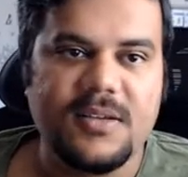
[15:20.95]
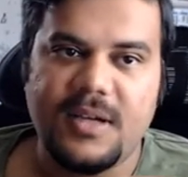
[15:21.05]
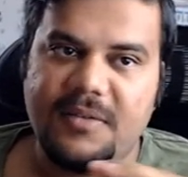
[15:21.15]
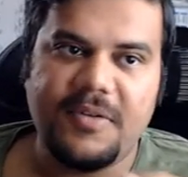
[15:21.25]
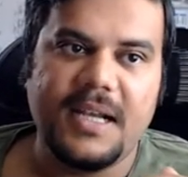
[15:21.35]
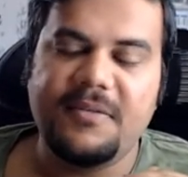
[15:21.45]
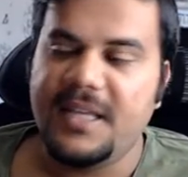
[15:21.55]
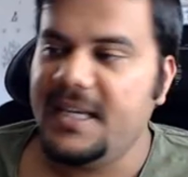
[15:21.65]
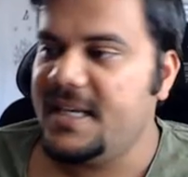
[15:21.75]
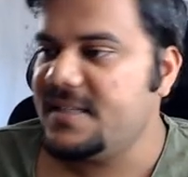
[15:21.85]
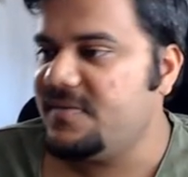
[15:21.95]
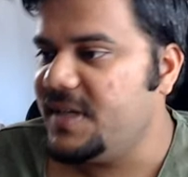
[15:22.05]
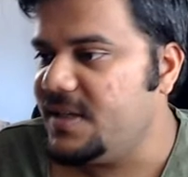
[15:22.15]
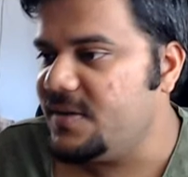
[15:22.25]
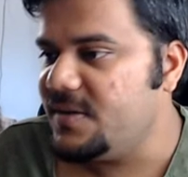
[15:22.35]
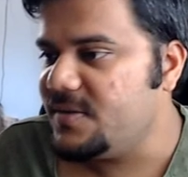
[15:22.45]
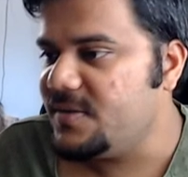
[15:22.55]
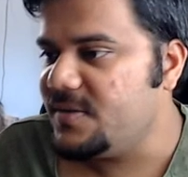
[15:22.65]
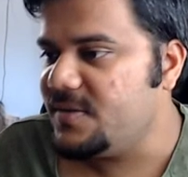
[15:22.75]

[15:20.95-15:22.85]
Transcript: You can find very nice videos there.